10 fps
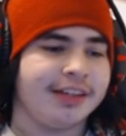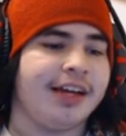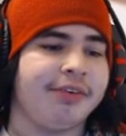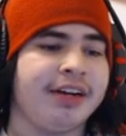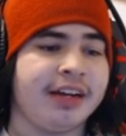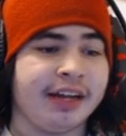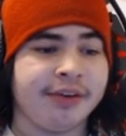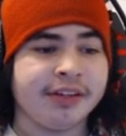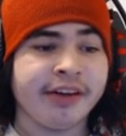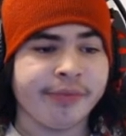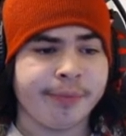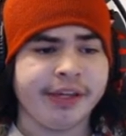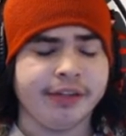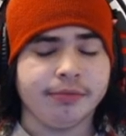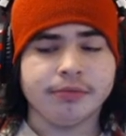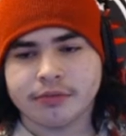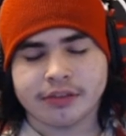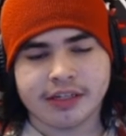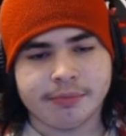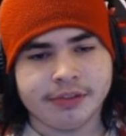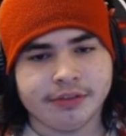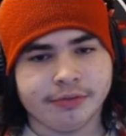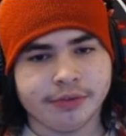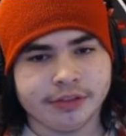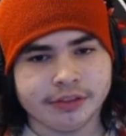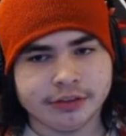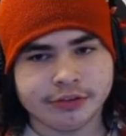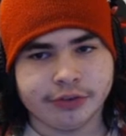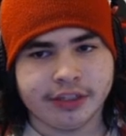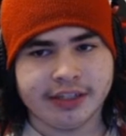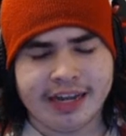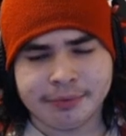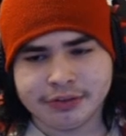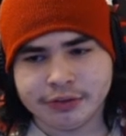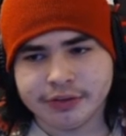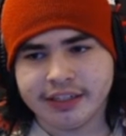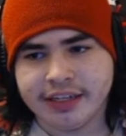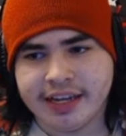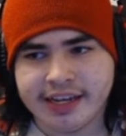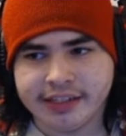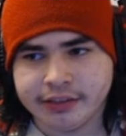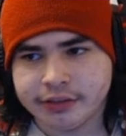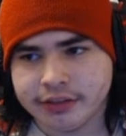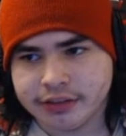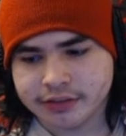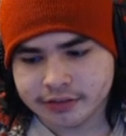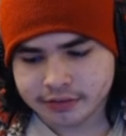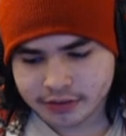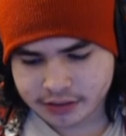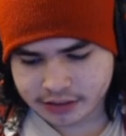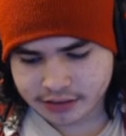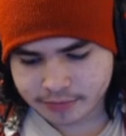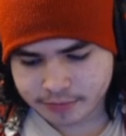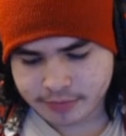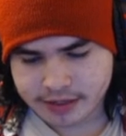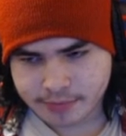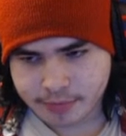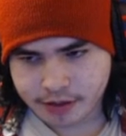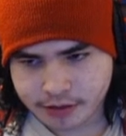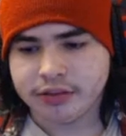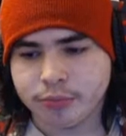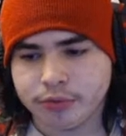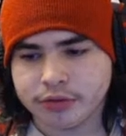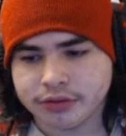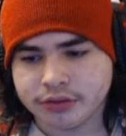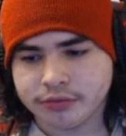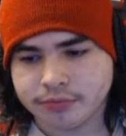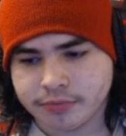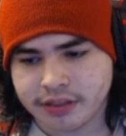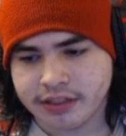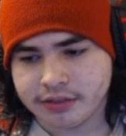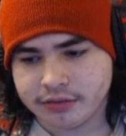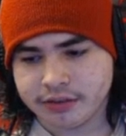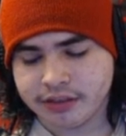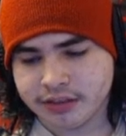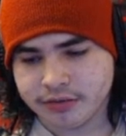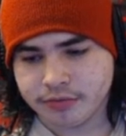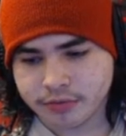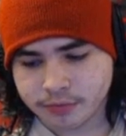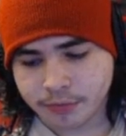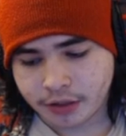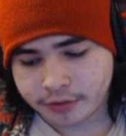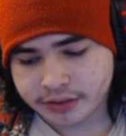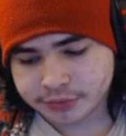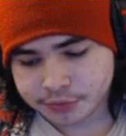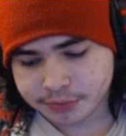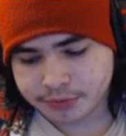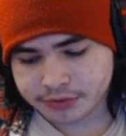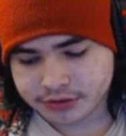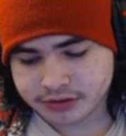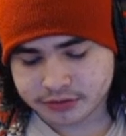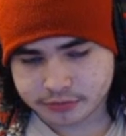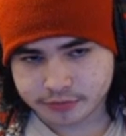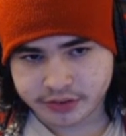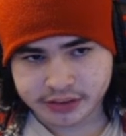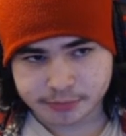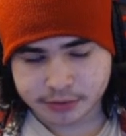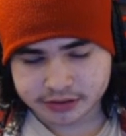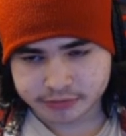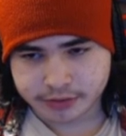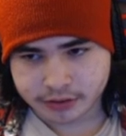I'd rather I'd rather have a maid. That'd be really useful. And I absolutely hate cleaning. Uh, my mod works and he moderates for me, which is very impressive, by